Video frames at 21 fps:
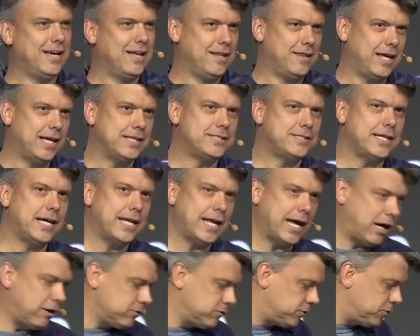They set
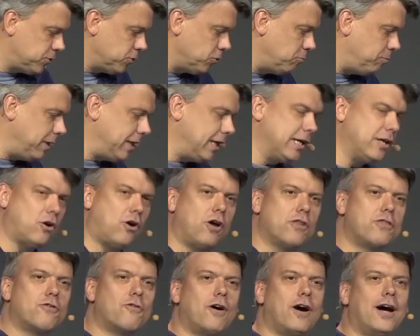out to be an
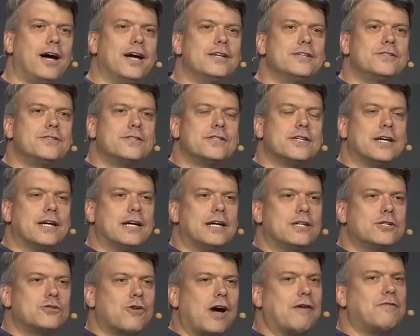authorized
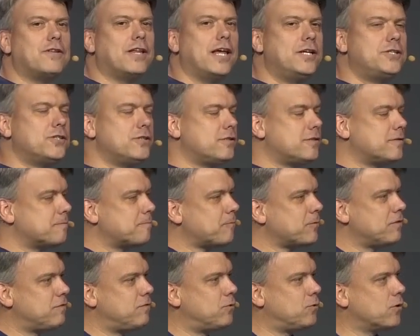uh, travel agent
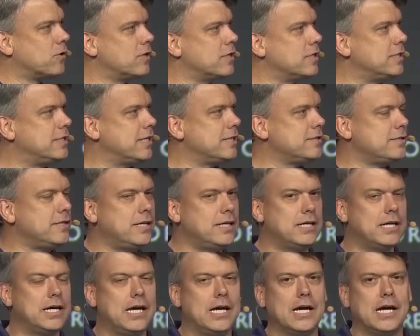for
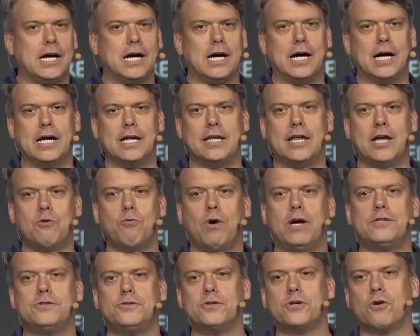Disney, uh, and they
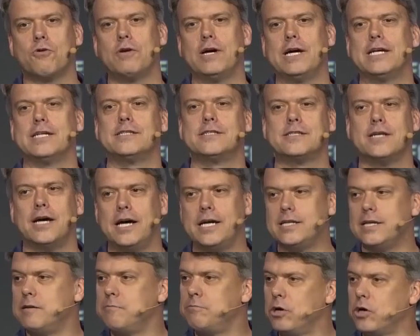went to create a
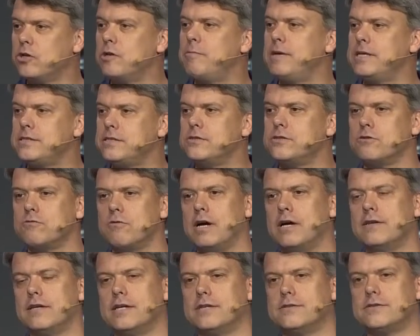site and build a business
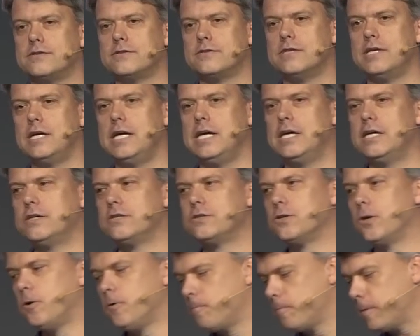around this.
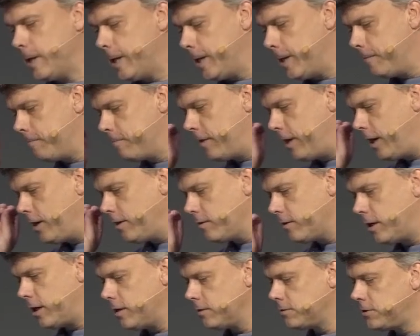So uh, they
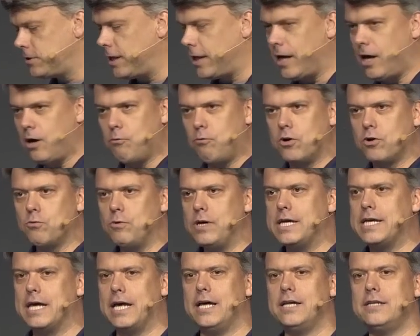uh, set out one
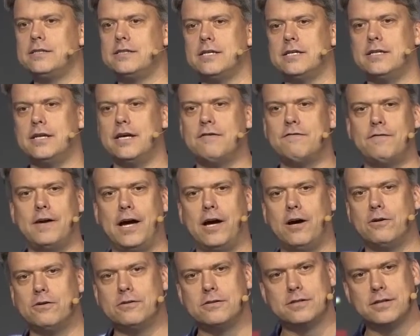weekend and they
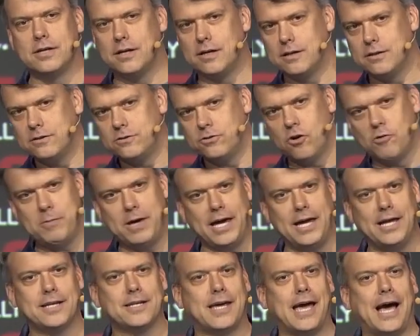found uh, the
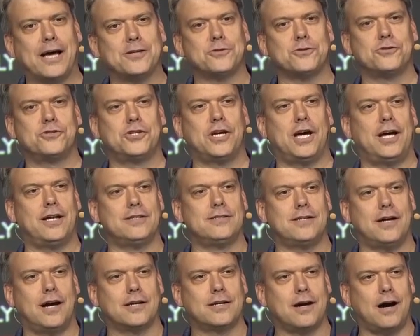domain
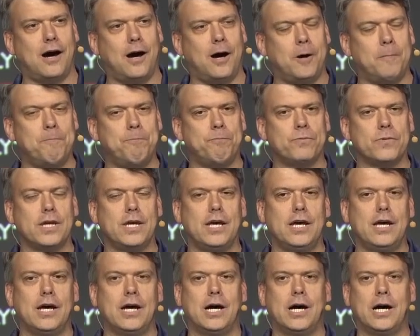castlechat.com,
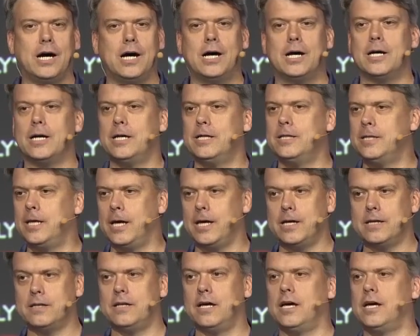uh, and
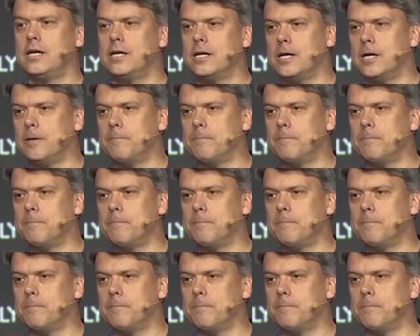they, they